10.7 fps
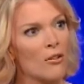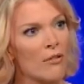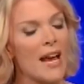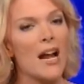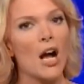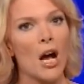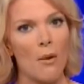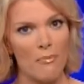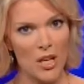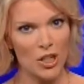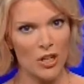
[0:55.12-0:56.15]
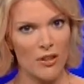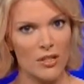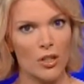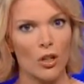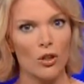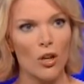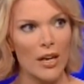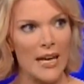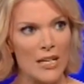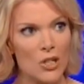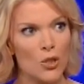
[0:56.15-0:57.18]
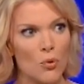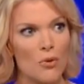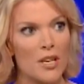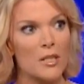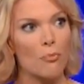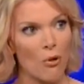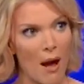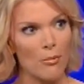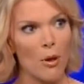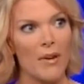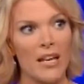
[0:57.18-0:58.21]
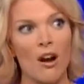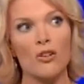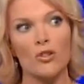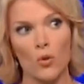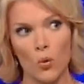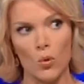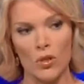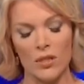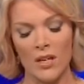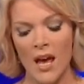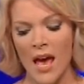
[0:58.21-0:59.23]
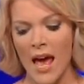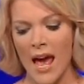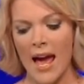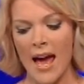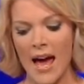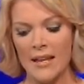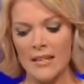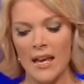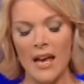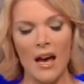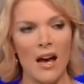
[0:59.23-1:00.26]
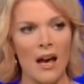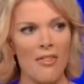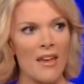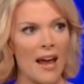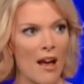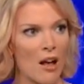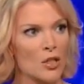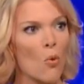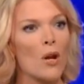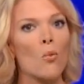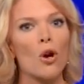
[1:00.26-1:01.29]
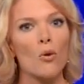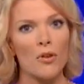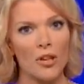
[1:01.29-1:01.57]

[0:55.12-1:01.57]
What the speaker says: to create a commission that's going to look into this problem in our schools. And then I also want to work